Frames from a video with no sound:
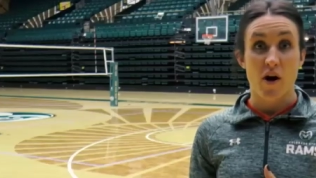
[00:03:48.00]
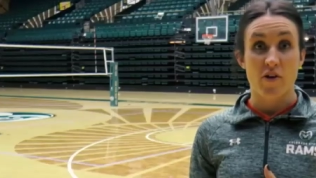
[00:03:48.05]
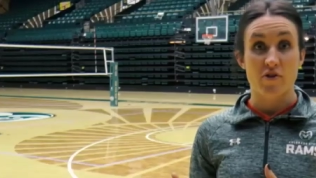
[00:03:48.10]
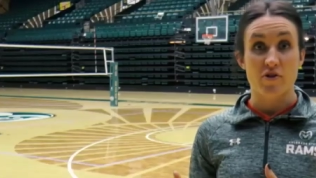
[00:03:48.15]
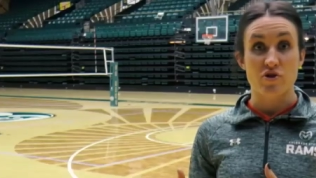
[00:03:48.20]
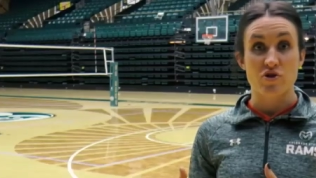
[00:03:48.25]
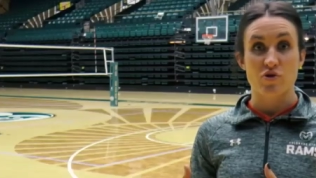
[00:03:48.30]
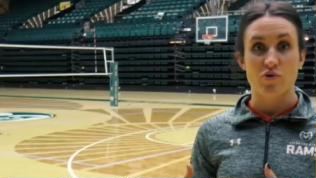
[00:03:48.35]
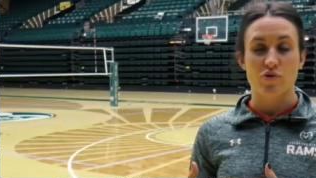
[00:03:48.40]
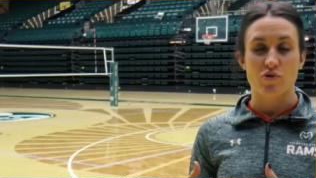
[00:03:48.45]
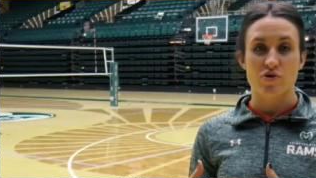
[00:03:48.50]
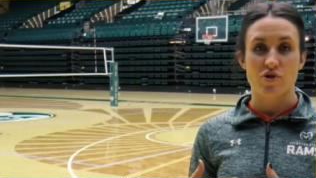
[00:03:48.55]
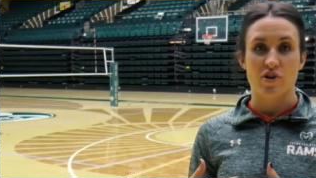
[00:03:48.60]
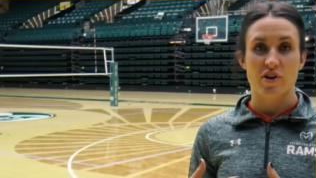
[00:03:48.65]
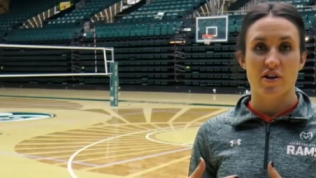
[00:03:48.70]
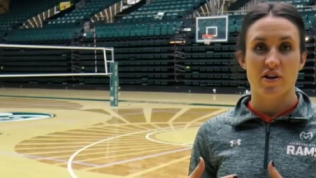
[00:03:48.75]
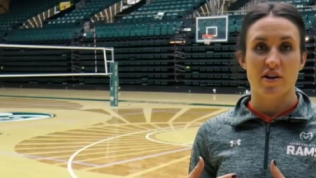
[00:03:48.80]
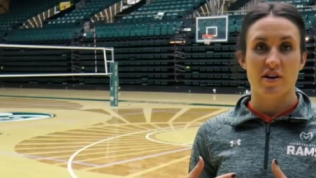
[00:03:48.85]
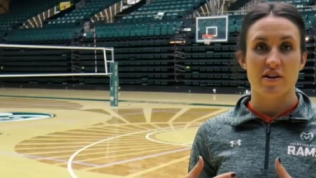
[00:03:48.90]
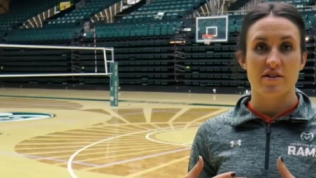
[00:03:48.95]
Other schools are
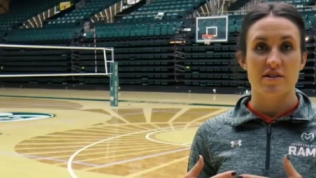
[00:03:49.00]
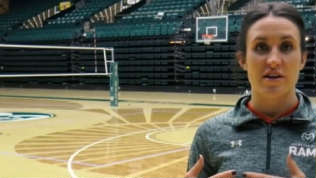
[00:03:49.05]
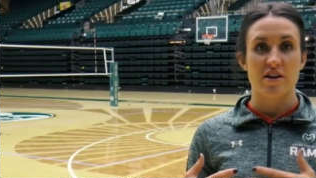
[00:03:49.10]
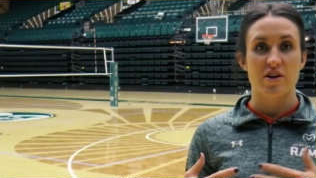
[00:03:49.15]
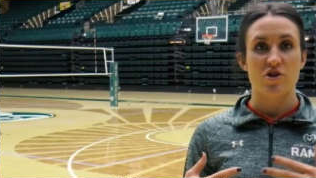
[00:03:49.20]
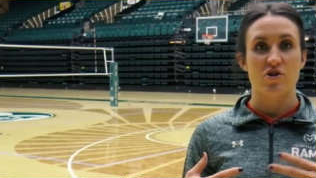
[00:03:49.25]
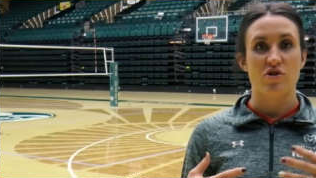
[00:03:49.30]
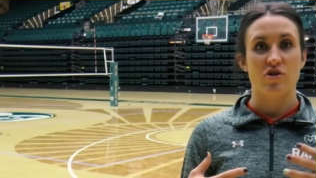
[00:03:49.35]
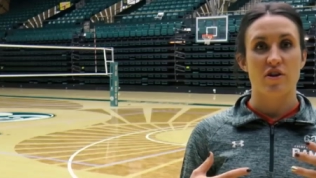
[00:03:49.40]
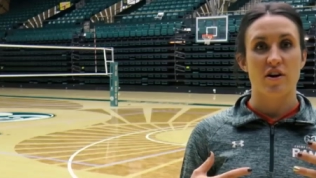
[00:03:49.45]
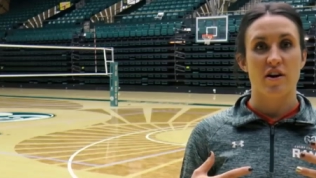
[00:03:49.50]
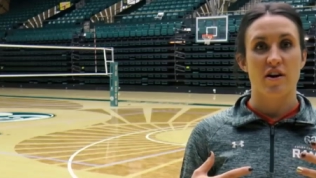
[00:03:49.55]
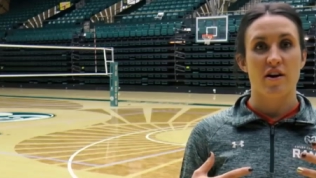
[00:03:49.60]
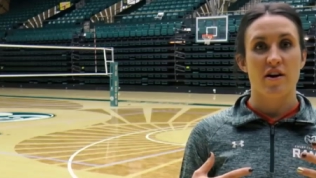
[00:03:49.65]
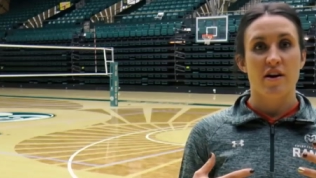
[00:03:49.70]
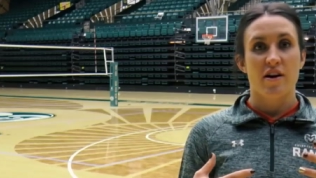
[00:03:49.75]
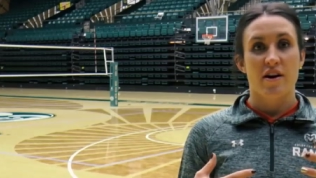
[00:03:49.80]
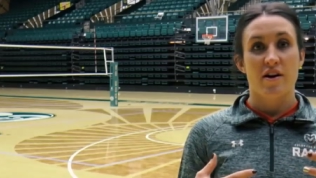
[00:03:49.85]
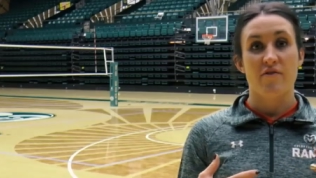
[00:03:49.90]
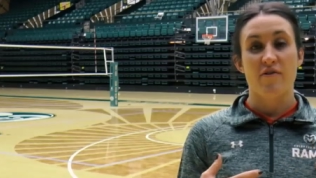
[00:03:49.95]
going to continue to
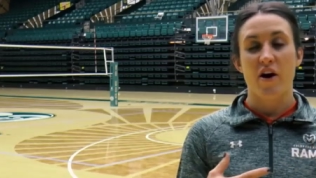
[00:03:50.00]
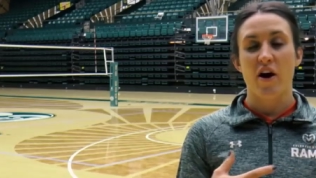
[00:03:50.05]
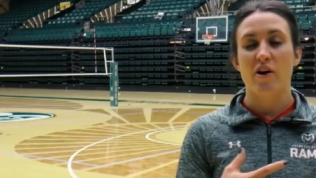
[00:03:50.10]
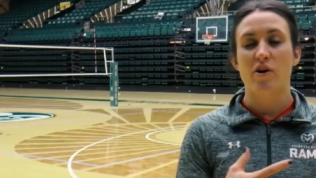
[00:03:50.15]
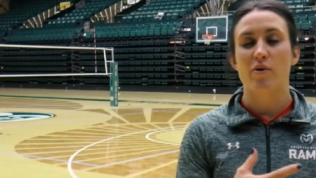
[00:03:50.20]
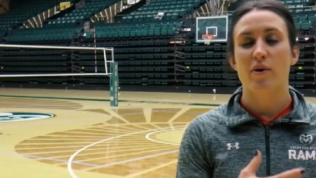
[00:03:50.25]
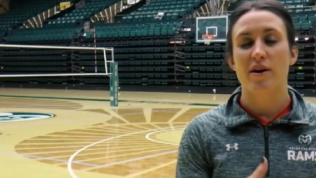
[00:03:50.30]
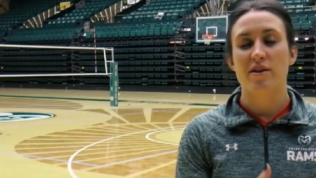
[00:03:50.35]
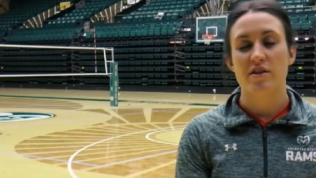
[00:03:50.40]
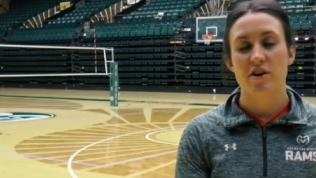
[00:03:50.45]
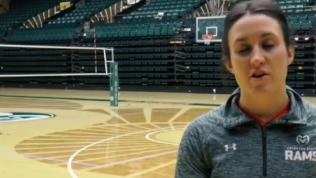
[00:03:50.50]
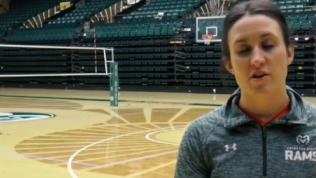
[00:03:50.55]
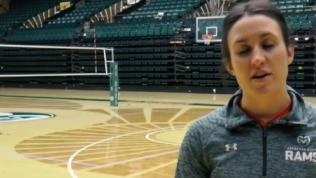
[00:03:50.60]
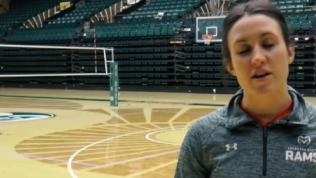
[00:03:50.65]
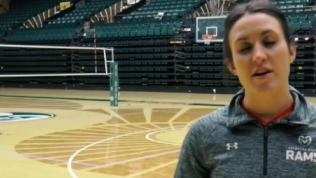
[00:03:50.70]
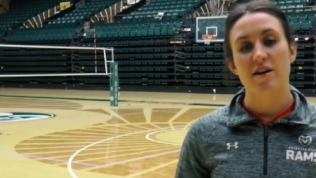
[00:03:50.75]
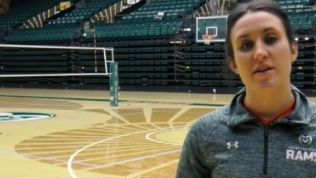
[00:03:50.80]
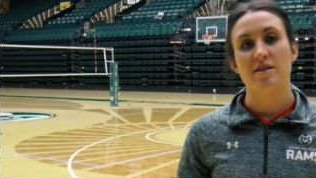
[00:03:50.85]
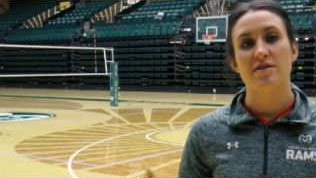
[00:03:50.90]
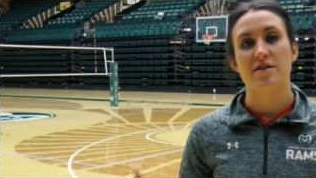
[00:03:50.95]
evaluate their
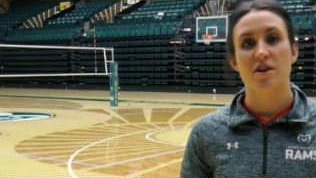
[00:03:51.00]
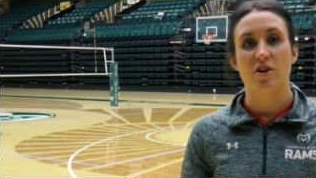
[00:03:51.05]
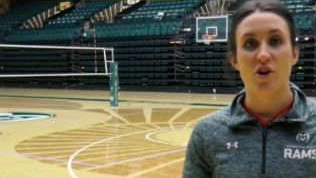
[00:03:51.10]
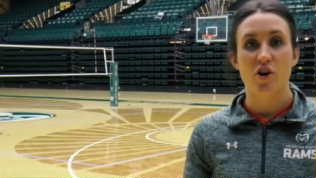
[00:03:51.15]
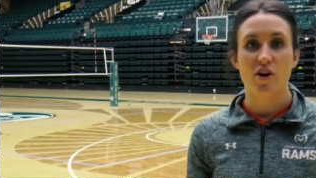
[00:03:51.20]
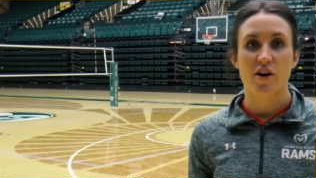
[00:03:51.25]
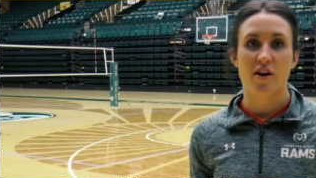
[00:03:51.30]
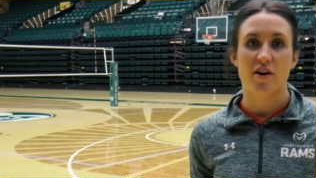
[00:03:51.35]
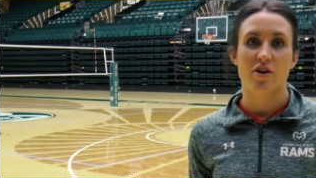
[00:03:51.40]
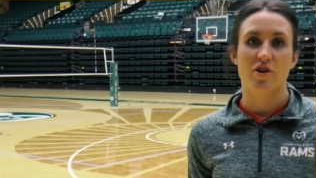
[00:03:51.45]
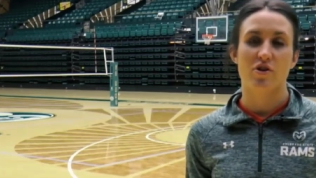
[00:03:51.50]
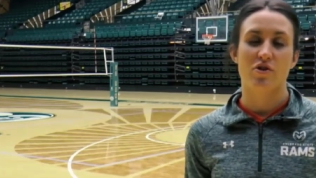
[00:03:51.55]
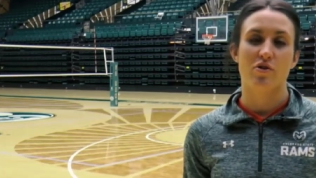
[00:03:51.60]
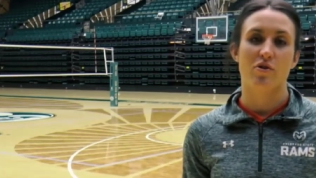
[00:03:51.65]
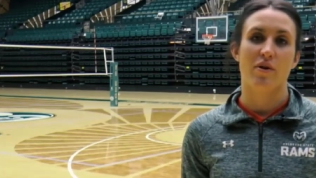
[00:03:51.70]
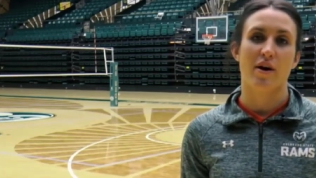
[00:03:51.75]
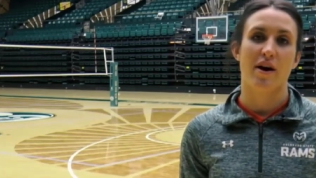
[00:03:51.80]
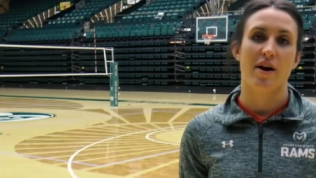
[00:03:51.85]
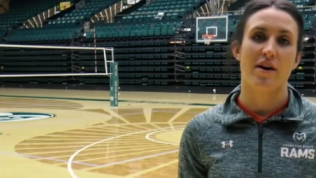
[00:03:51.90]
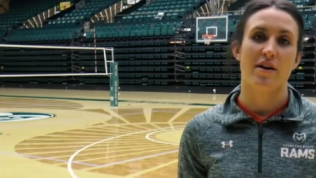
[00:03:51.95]
needs and look at
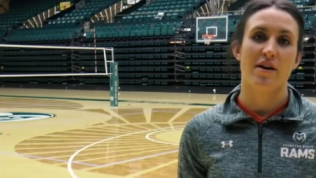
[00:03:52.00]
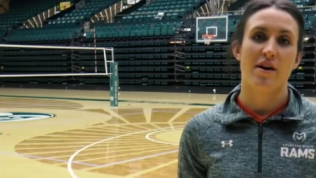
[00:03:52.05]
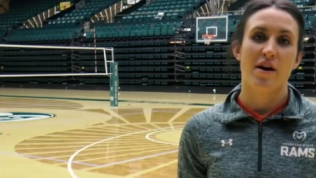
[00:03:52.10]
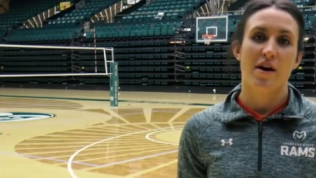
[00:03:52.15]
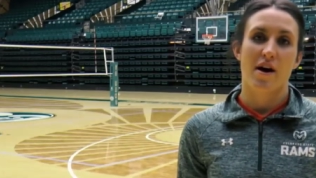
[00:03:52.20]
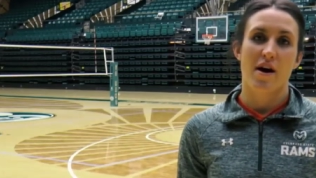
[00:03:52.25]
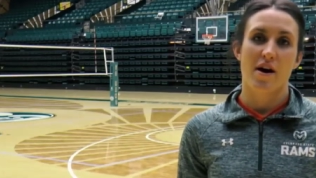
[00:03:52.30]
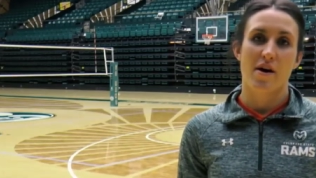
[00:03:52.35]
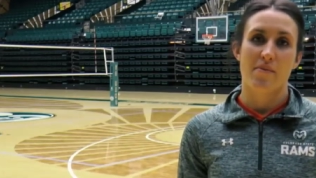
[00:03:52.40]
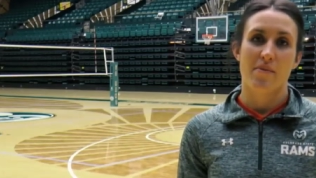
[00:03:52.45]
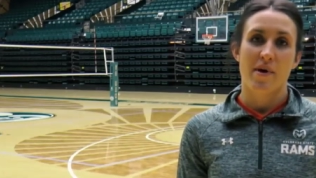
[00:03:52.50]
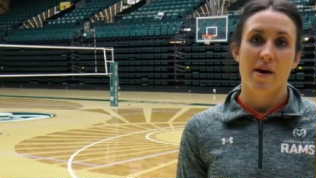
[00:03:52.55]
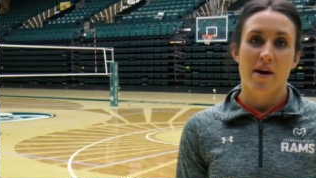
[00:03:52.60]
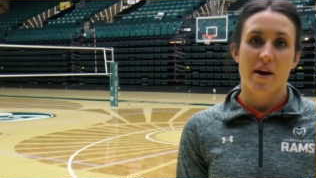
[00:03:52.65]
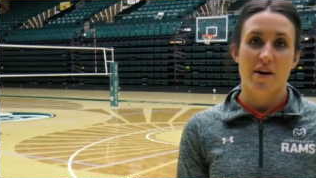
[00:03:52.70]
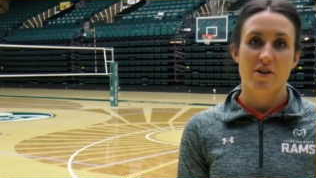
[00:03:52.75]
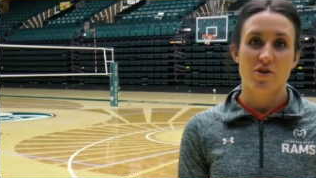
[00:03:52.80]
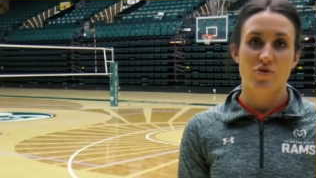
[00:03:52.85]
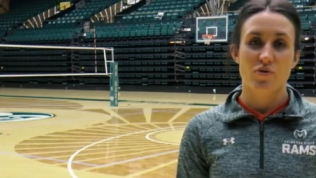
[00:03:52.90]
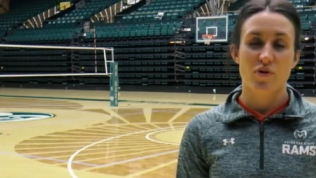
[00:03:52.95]
you, and
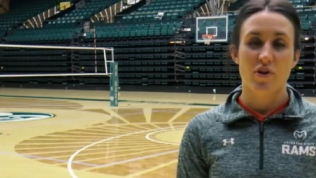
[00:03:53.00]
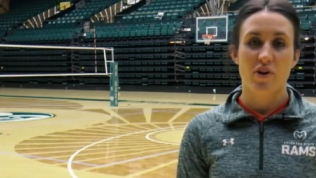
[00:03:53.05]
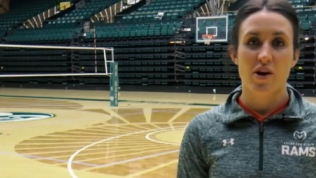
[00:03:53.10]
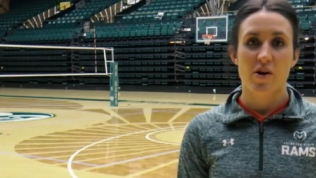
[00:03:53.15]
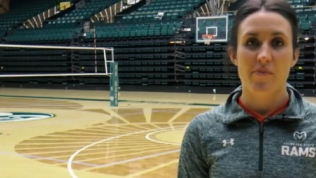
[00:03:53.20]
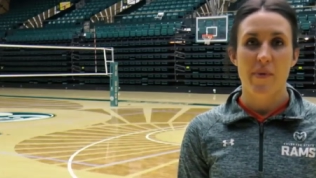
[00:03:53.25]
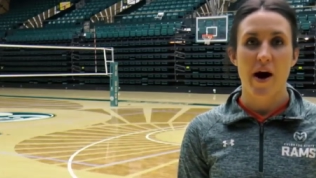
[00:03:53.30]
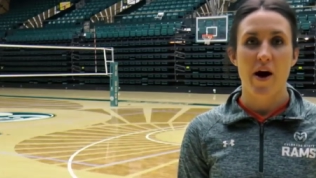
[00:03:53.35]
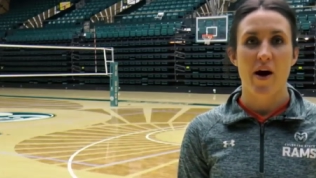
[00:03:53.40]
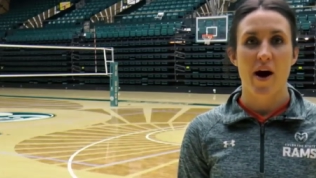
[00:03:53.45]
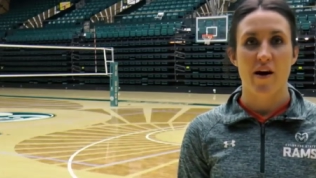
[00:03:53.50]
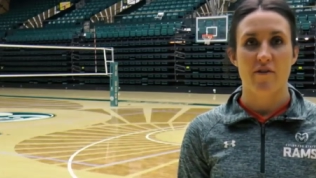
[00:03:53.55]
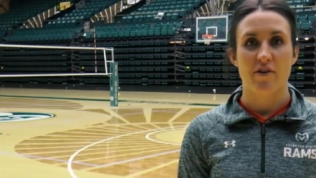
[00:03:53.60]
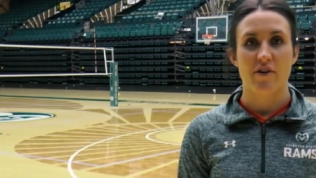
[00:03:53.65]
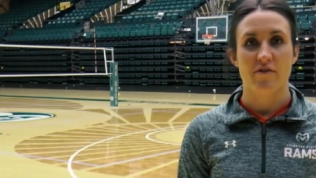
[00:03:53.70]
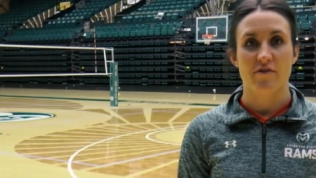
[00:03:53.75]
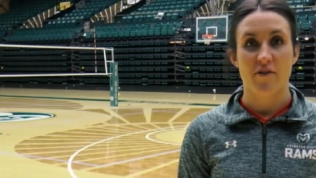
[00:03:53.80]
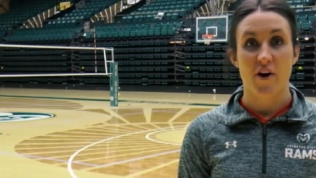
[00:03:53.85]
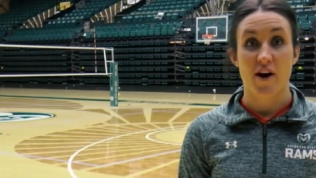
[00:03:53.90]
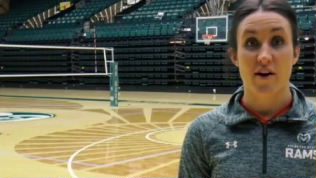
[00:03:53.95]
it's really about
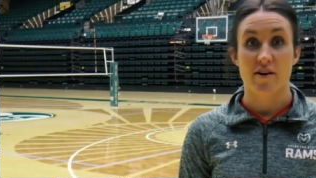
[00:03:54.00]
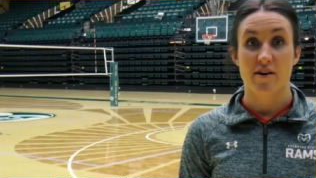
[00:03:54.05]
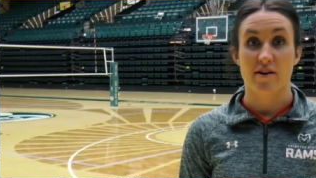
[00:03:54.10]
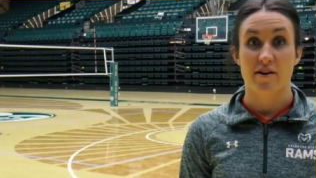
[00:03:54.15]
having fun.